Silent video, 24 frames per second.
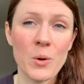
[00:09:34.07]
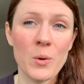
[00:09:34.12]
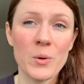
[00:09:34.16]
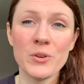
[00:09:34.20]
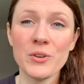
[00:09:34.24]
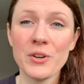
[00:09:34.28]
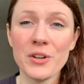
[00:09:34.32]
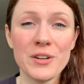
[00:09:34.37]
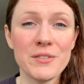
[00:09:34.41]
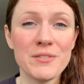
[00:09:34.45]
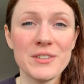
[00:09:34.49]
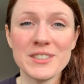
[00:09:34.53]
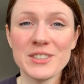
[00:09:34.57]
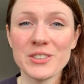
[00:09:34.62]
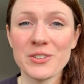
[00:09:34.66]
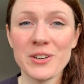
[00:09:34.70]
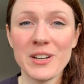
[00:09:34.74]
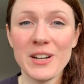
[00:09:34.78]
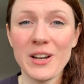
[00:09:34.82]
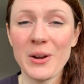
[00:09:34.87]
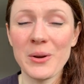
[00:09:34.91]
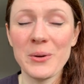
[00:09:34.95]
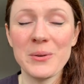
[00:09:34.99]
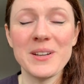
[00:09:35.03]
None of us are
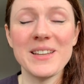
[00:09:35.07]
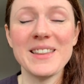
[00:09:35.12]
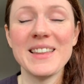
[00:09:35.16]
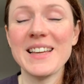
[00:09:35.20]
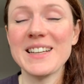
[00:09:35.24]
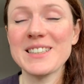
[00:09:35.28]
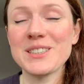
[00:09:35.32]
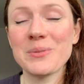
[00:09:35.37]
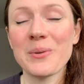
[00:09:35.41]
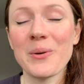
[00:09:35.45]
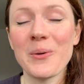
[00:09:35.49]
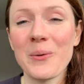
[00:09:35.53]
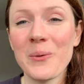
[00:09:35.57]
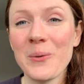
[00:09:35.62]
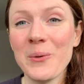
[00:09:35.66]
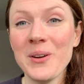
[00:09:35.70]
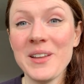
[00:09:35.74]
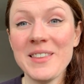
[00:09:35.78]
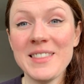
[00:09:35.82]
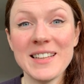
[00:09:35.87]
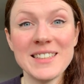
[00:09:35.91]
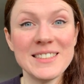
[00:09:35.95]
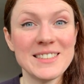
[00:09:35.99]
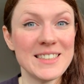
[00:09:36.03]
alone in this. We're all
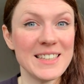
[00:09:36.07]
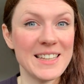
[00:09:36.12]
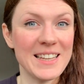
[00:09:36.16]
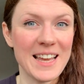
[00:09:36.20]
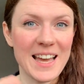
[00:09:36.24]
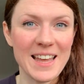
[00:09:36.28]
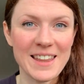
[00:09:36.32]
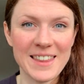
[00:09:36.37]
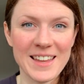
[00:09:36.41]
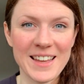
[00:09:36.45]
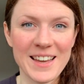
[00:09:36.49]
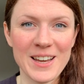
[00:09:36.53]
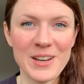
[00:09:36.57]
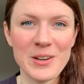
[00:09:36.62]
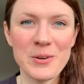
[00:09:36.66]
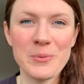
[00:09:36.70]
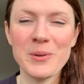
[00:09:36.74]
in this together.